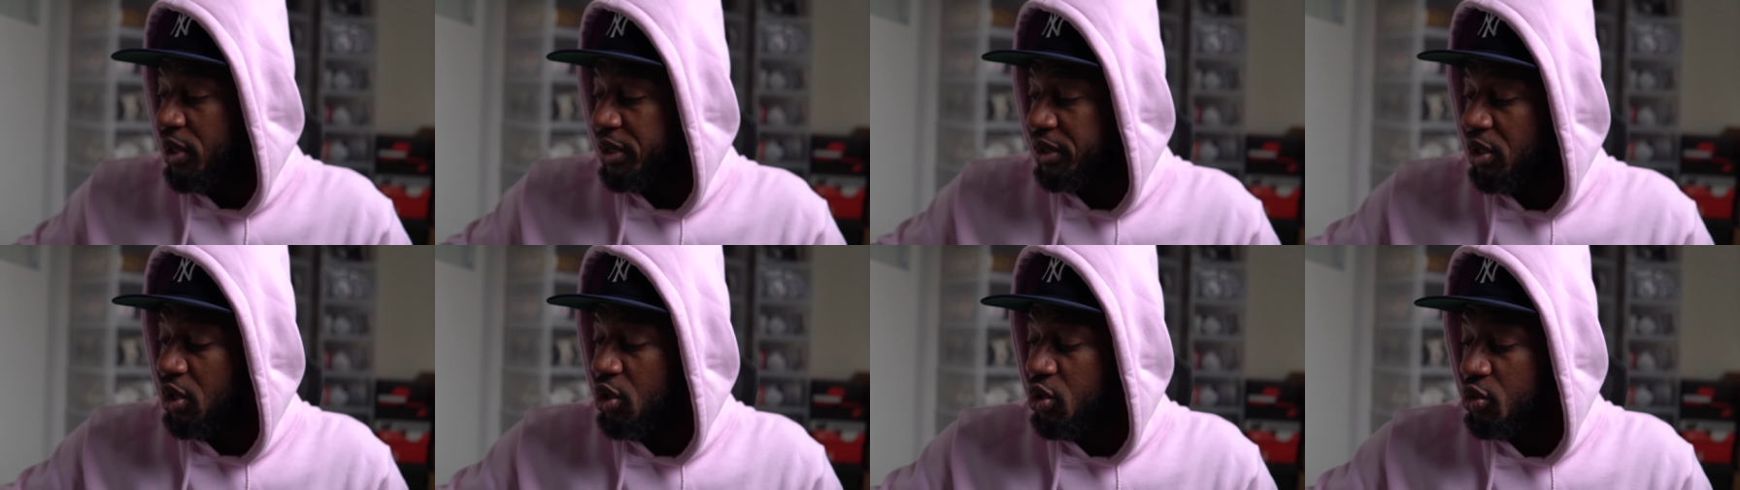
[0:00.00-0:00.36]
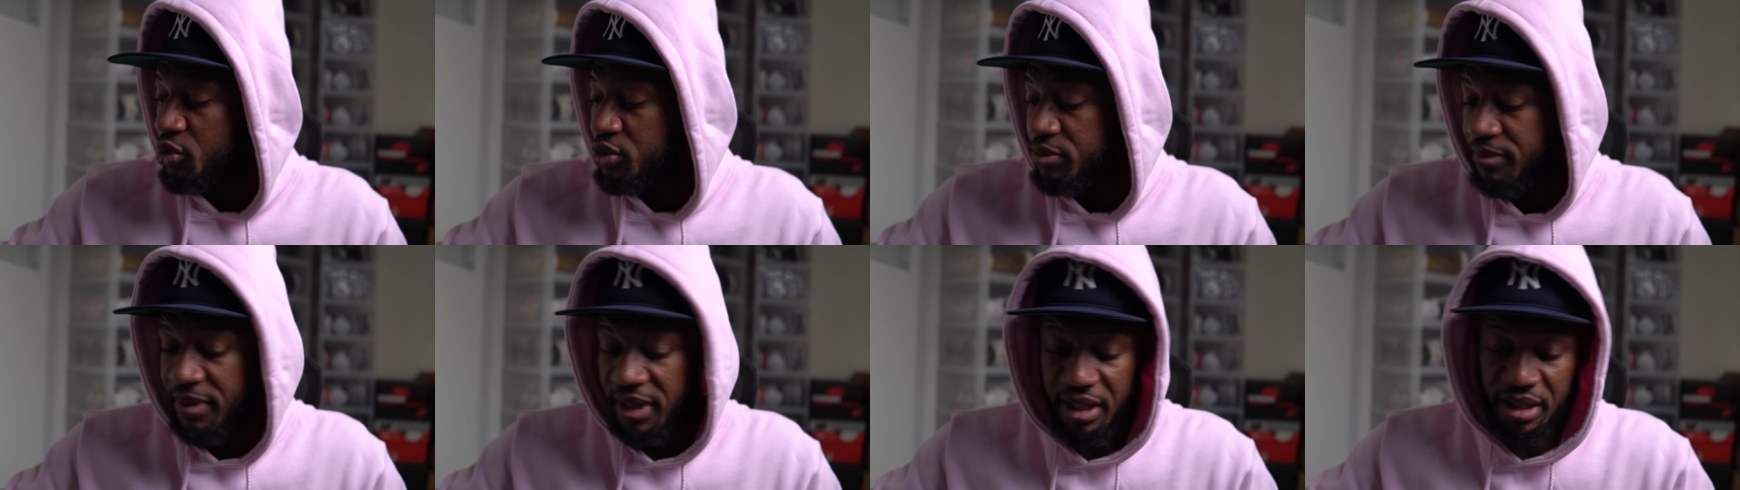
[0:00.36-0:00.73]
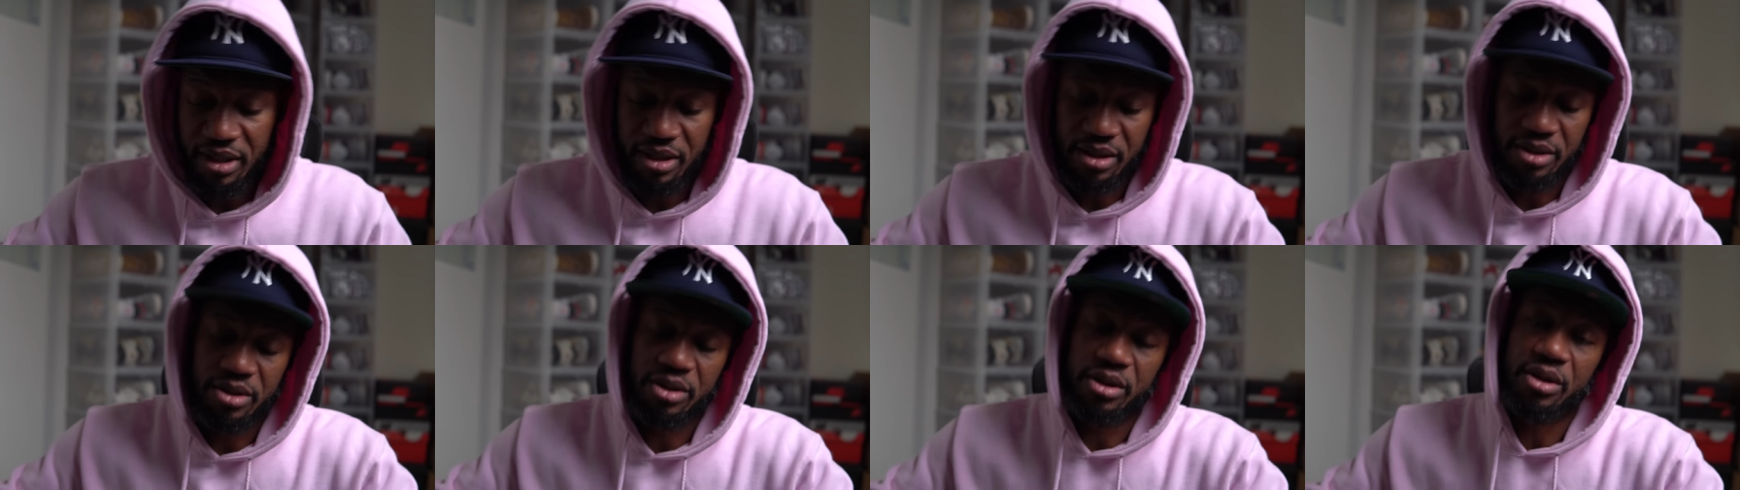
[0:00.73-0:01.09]
want those,
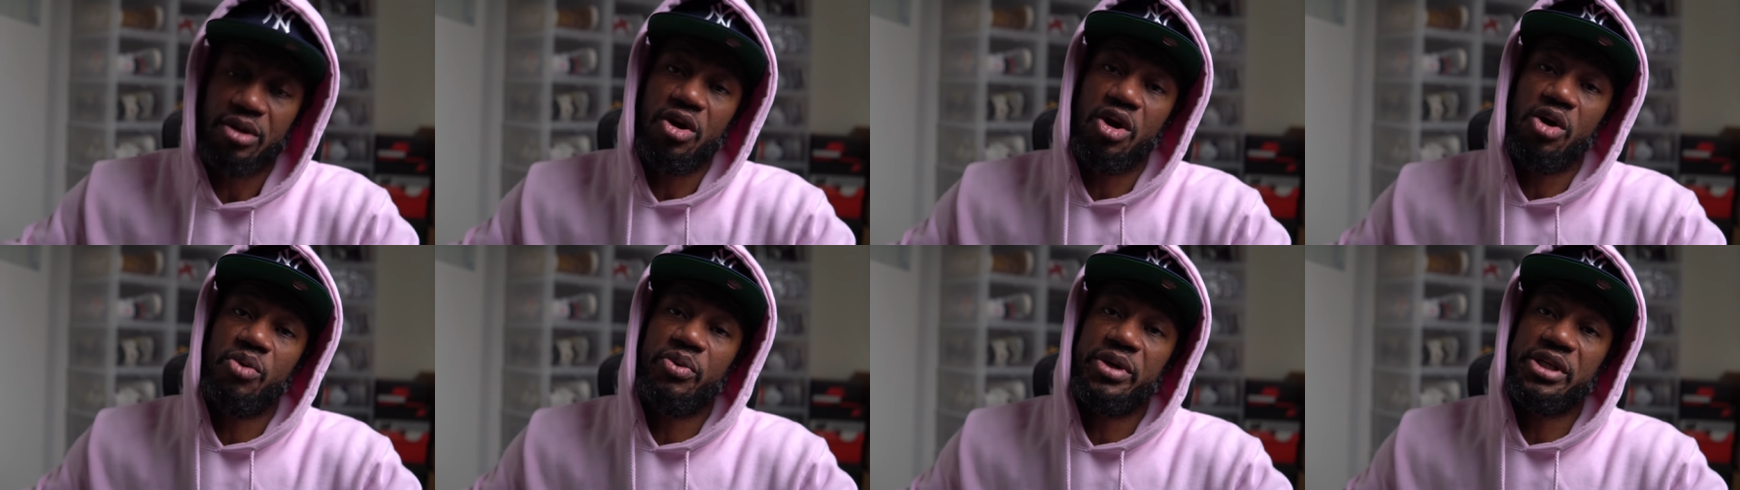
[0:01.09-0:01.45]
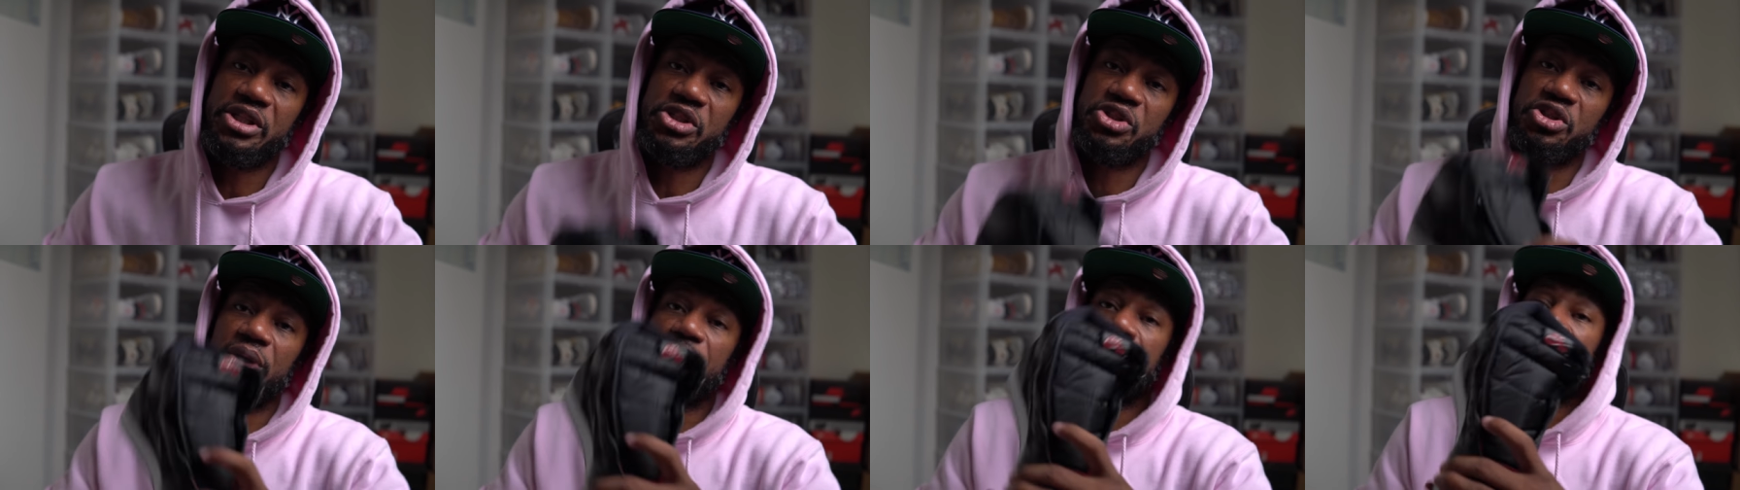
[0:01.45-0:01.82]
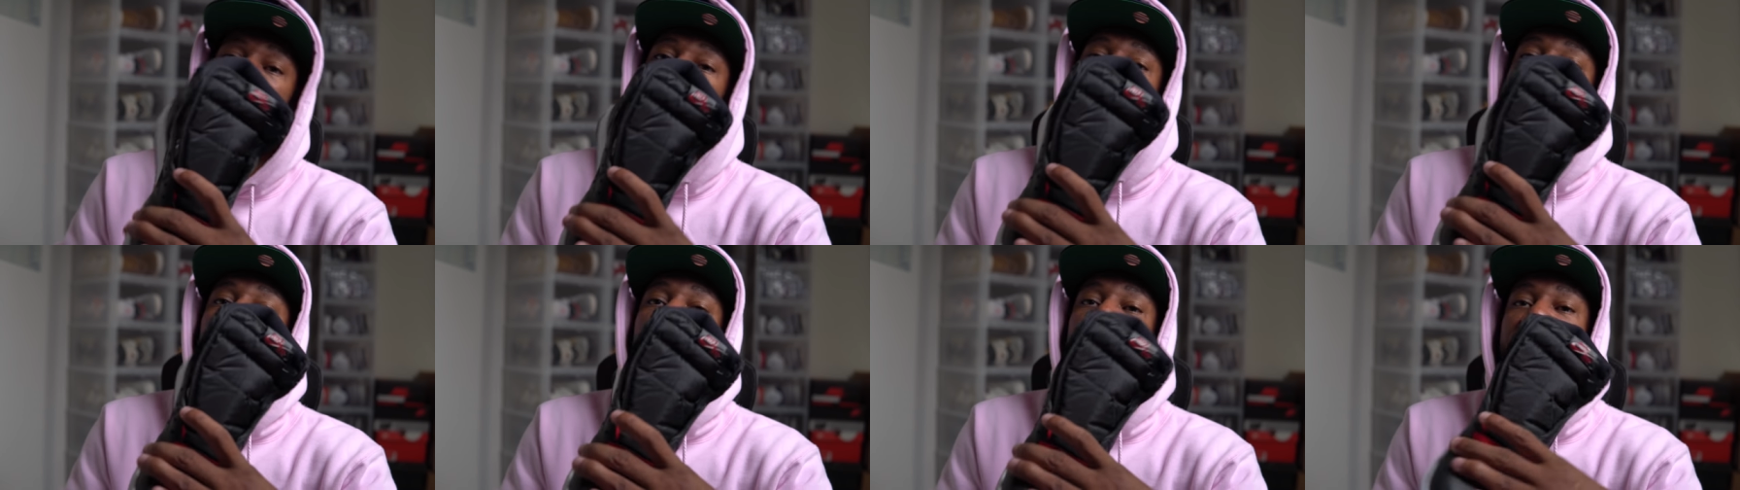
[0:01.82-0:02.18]
man, you can always jump
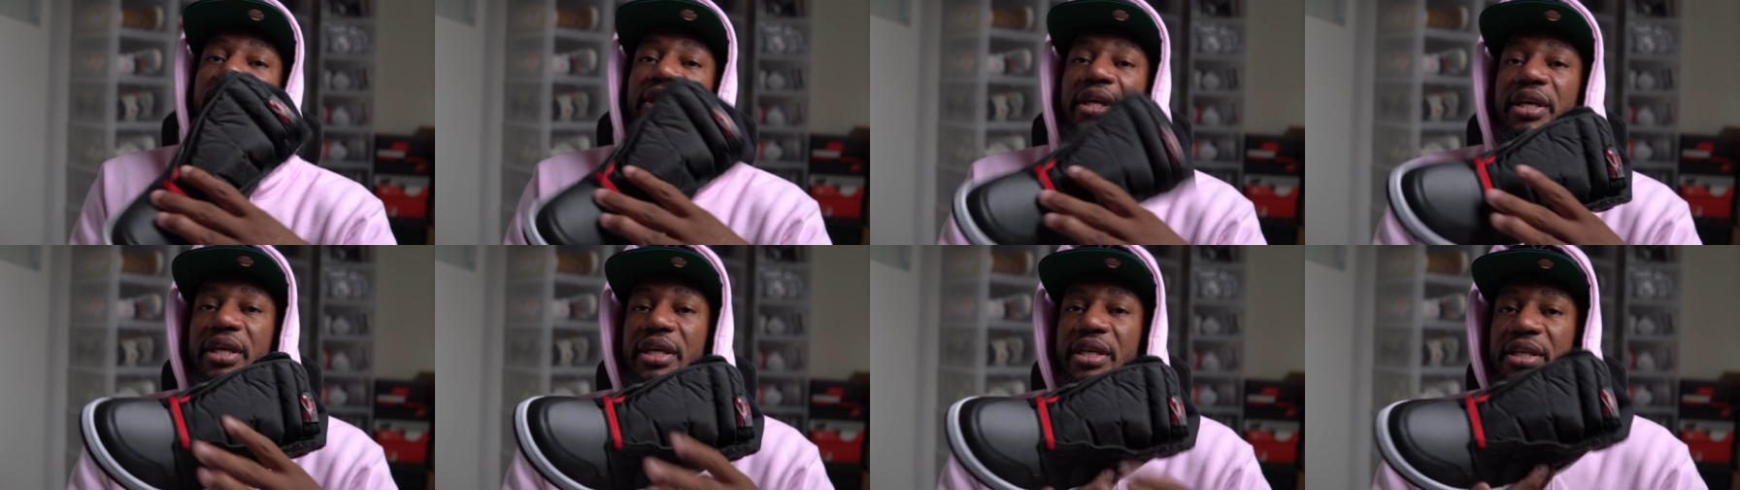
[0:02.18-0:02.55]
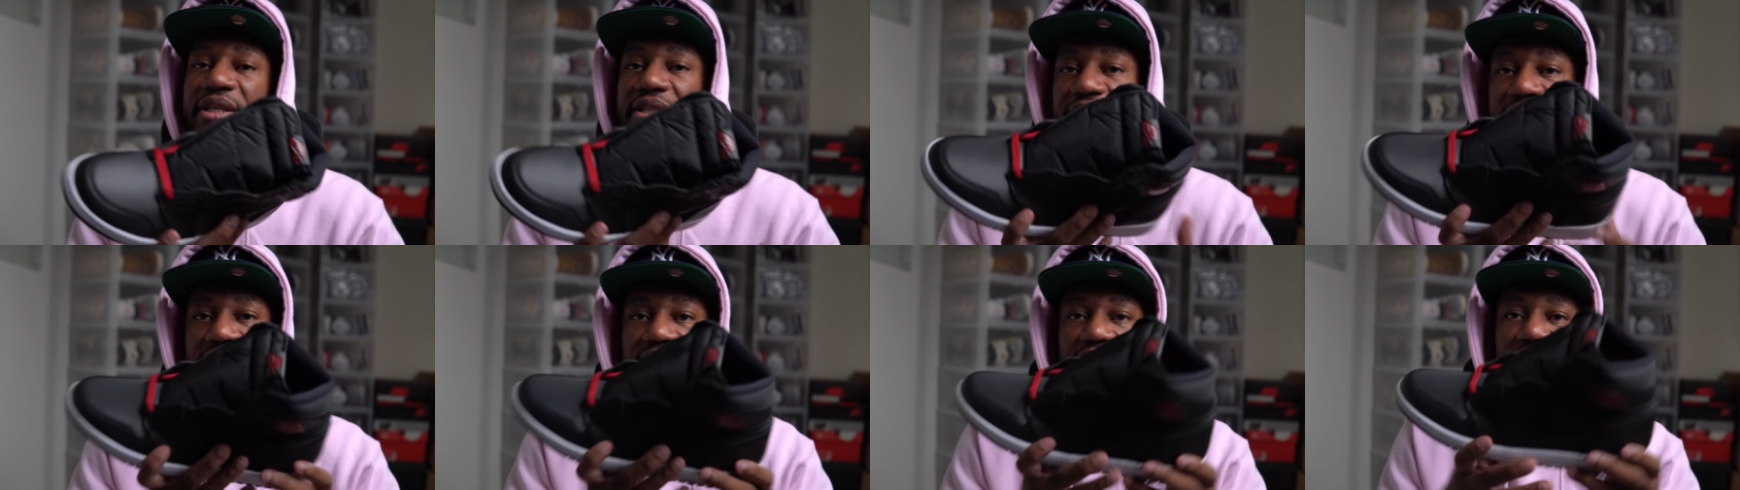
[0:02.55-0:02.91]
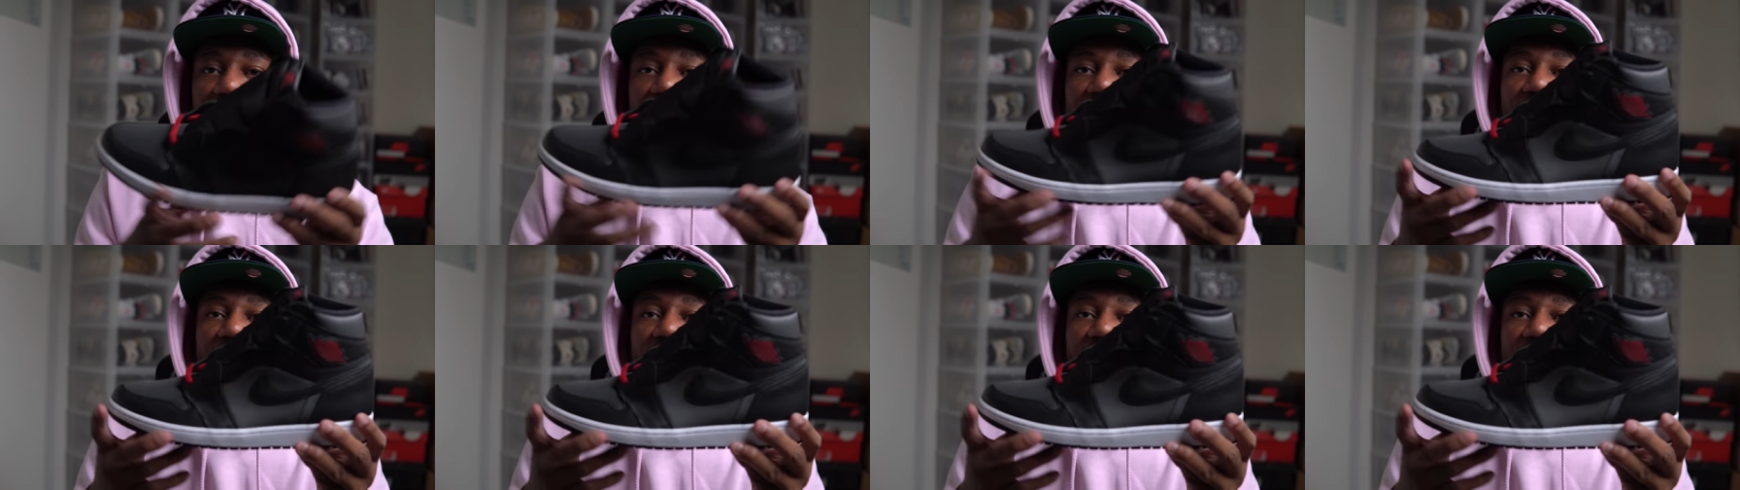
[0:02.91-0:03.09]
on these.